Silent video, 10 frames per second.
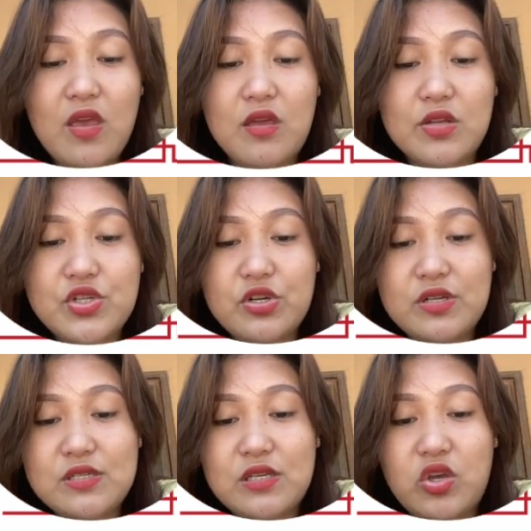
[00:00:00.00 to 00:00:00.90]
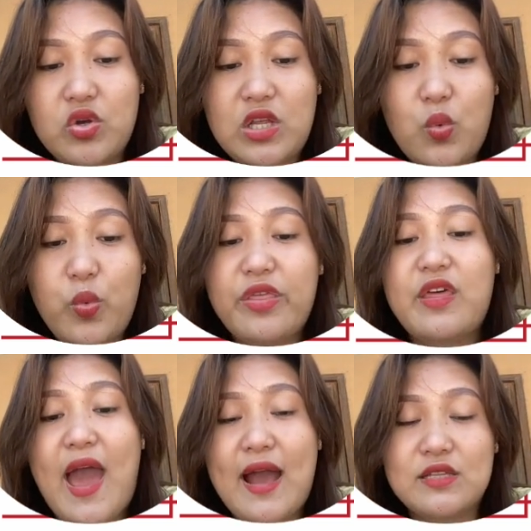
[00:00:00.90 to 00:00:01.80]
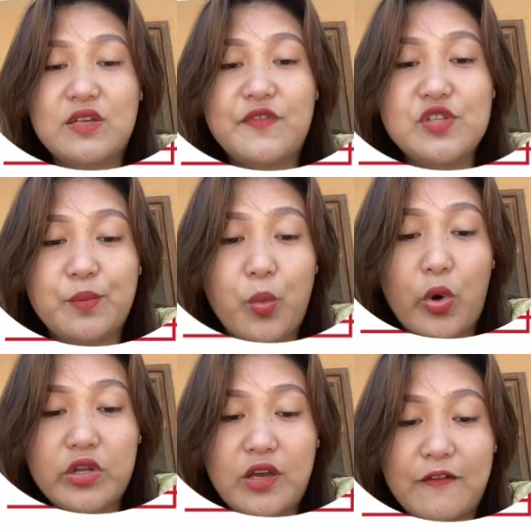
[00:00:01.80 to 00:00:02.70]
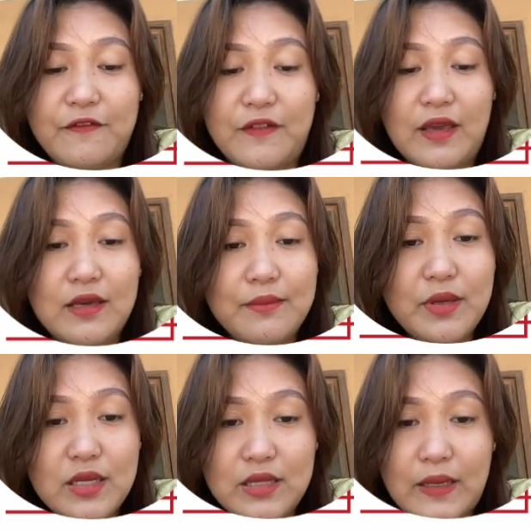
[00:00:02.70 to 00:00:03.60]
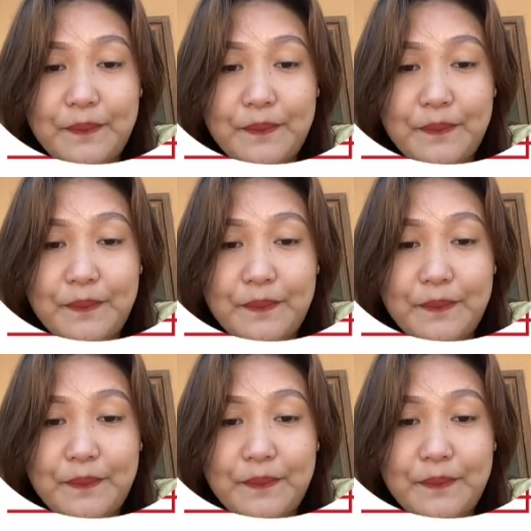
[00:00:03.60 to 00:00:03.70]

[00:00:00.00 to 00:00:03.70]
and internal security with the active support of the community.